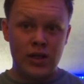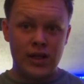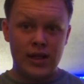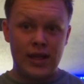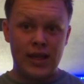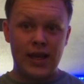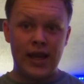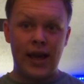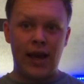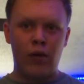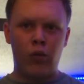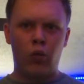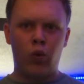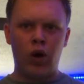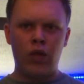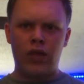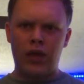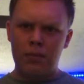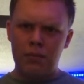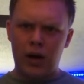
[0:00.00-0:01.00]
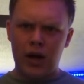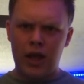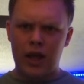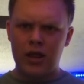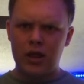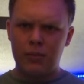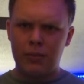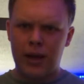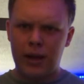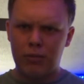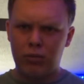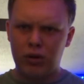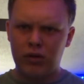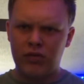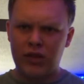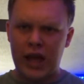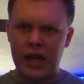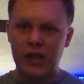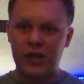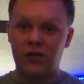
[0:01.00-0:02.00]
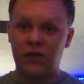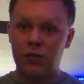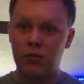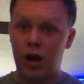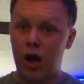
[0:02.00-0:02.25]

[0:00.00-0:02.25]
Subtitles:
He had won the Money in the Bank briefcase from